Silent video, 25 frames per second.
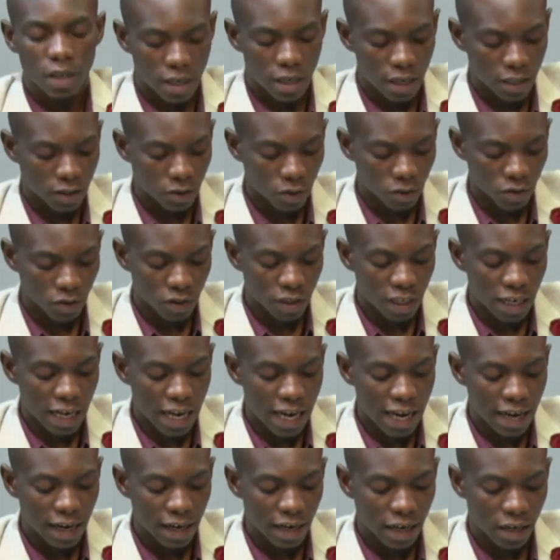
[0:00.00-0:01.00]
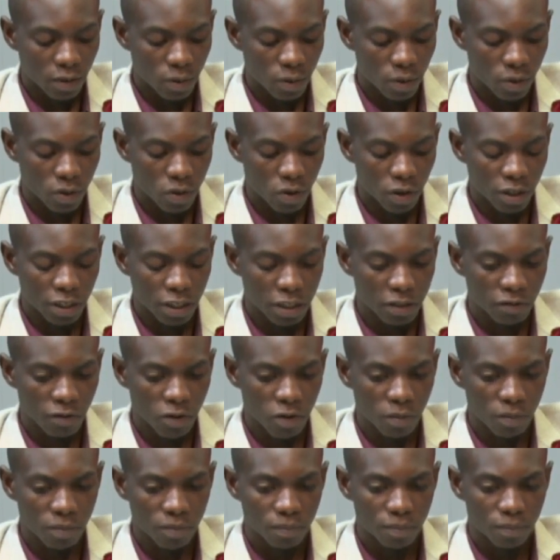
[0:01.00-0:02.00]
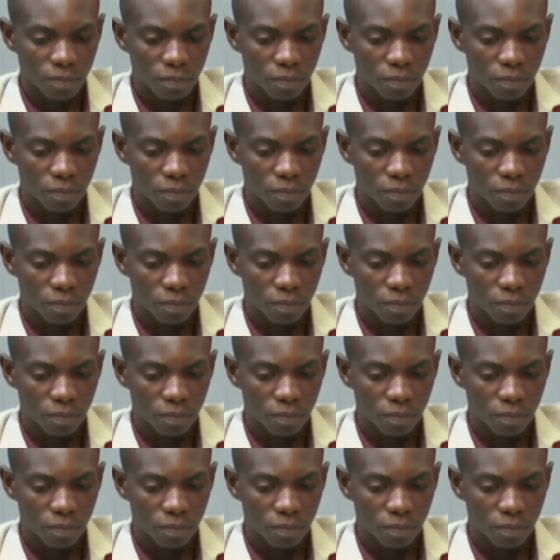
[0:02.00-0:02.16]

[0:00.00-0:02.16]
Yes, who's on the line and where are you calling us from?